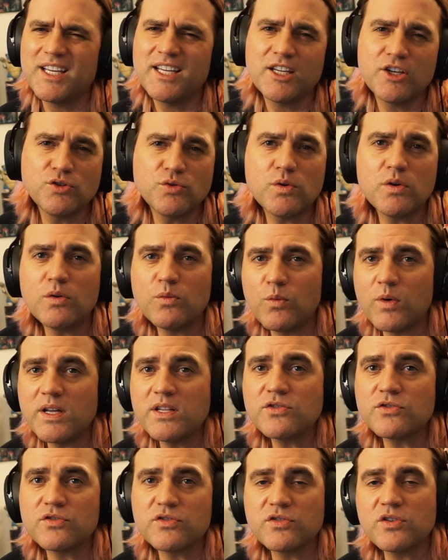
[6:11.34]
You do it
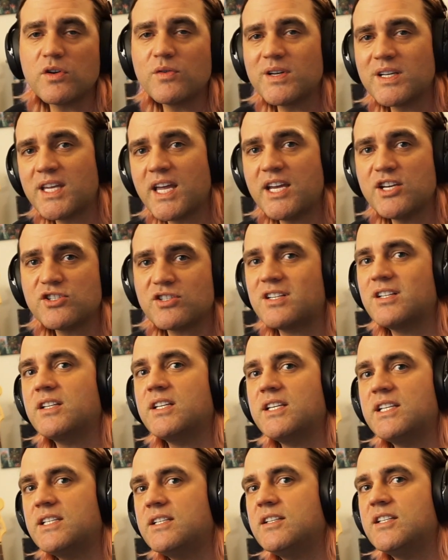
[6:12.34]
once or so
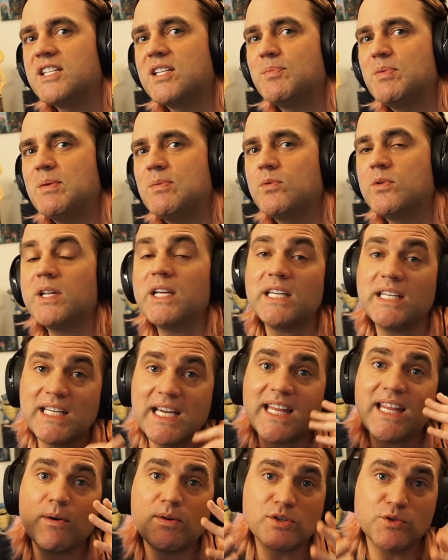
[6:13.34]
occasionally, then people are like,
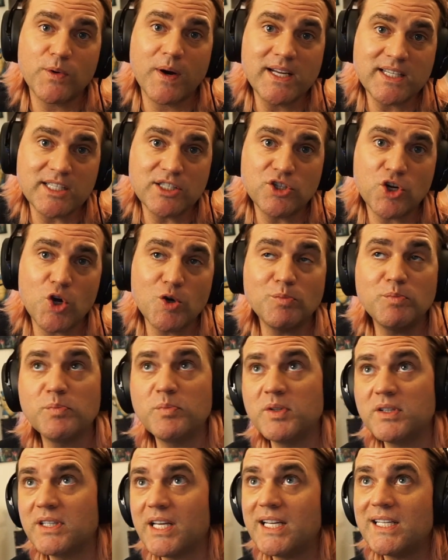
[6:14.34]
yeah, that was crazy dope,
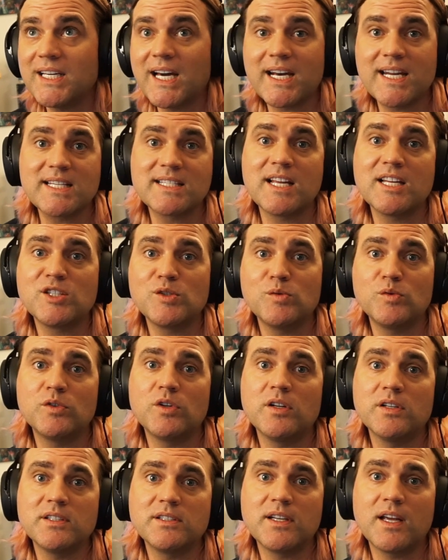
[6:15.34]
but thank God he's not doing it
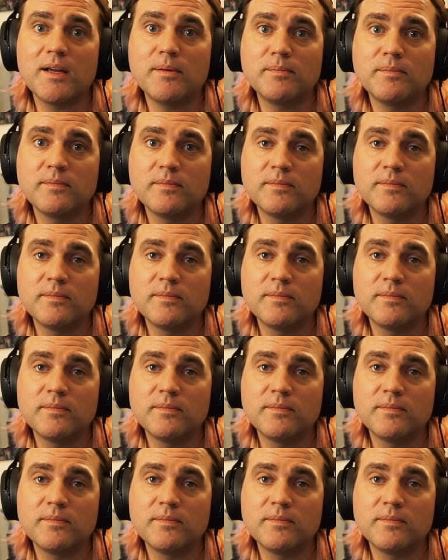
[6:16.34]
all the time.